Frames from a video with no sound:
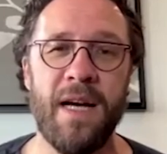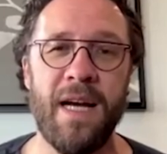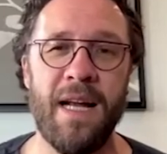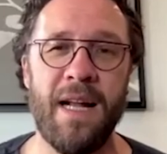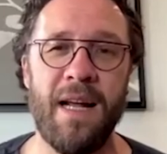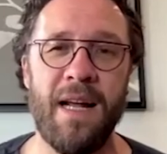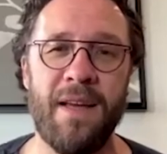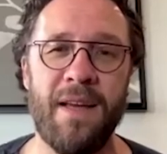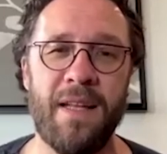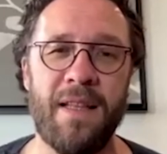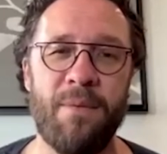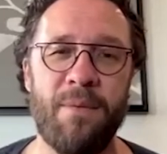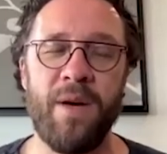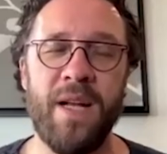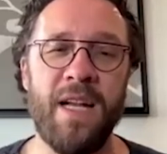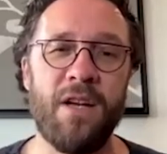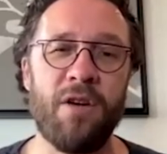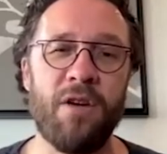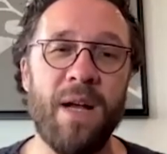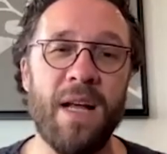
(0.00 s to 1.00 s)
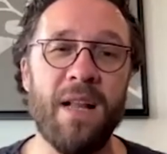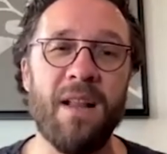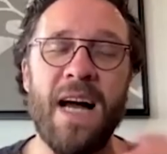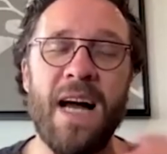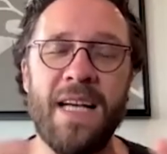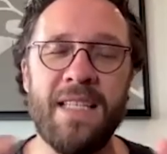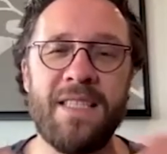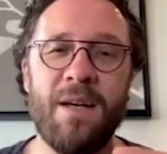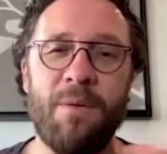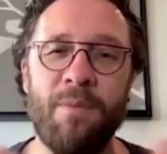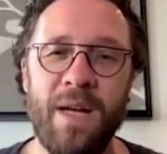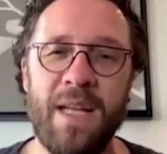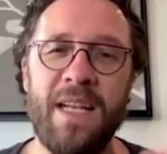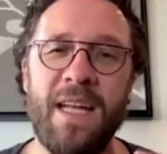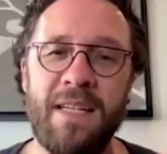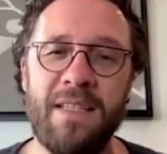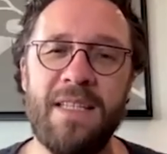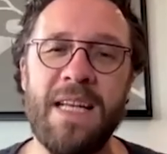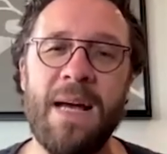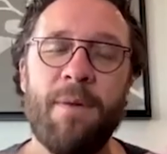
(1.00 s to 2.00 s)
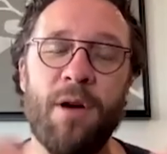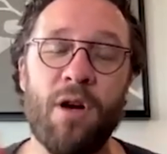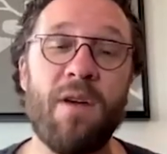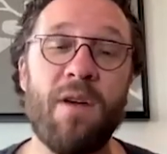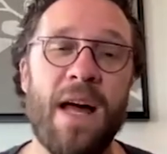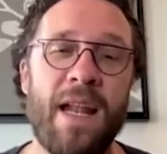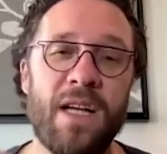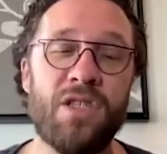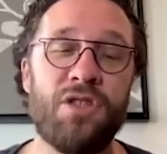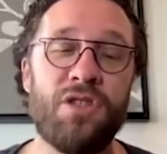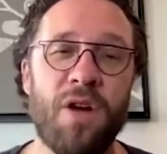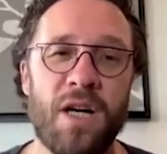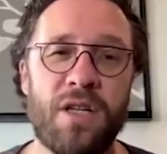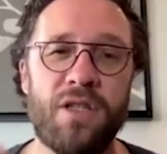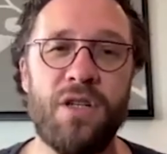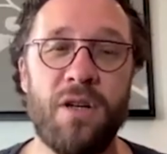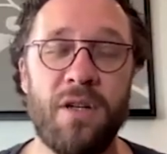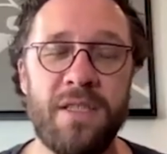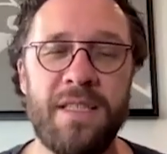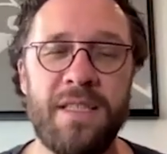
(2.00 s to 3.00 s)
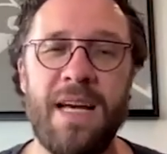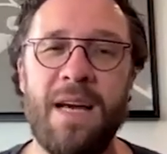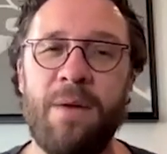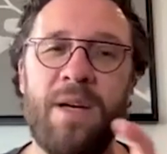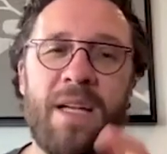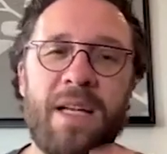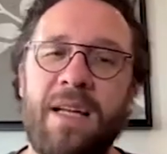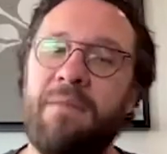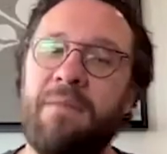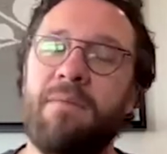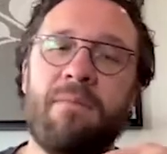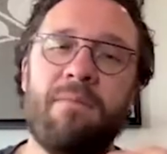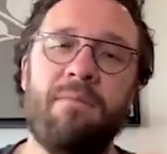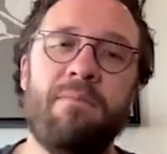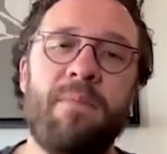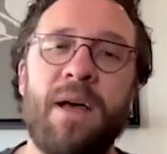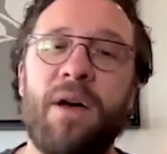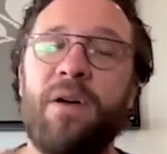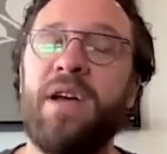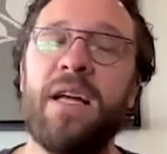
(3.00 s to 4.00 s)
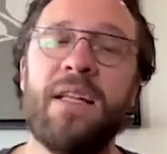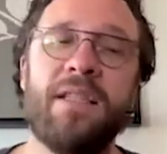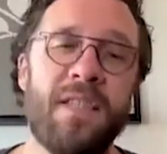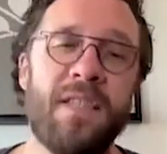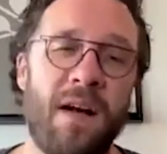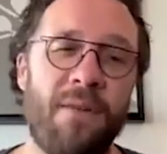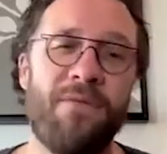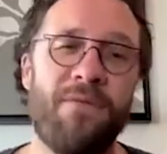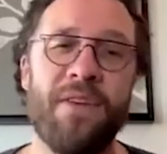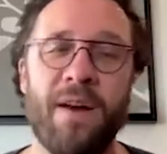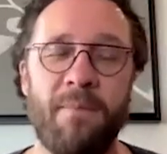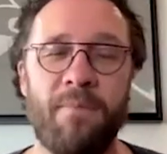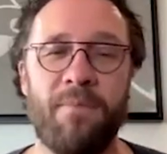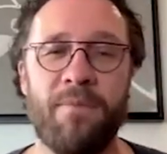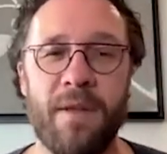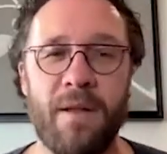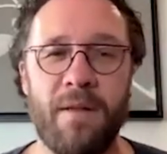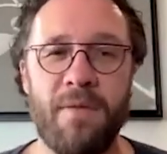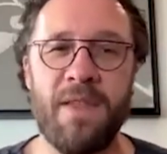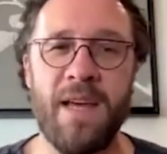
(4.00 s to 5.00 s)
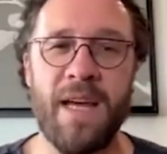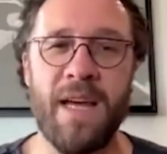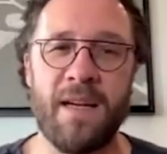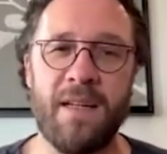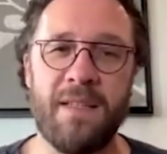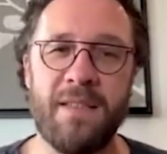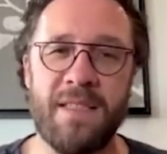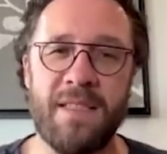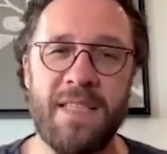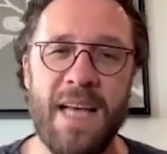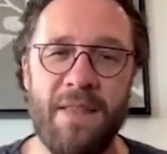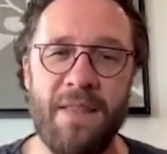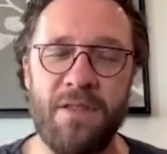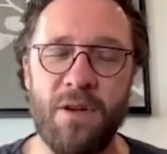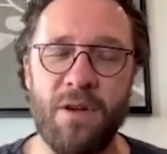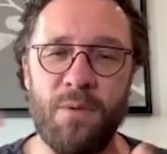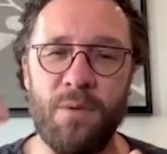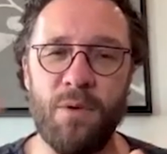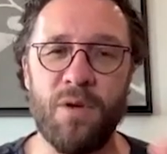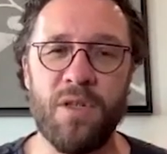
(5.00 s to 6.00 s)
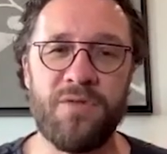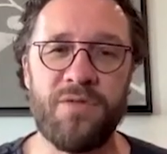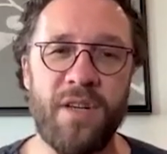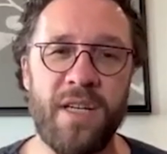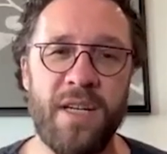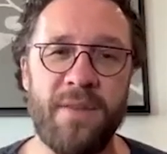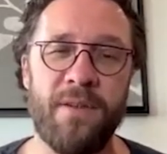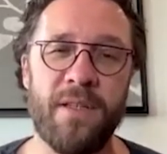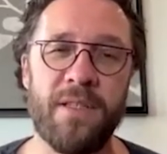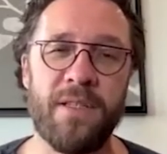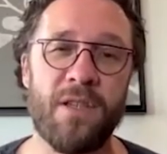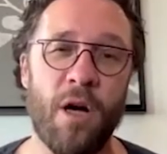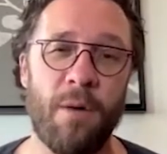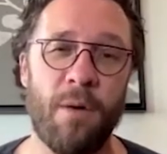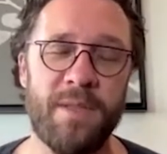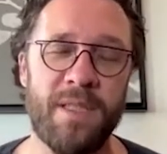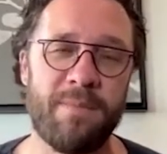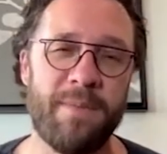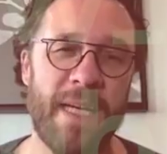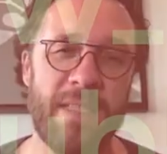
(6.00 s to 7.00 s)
And I think that we need to realize that we need democratic structures and we need millions of them that can set the rules for different scopes of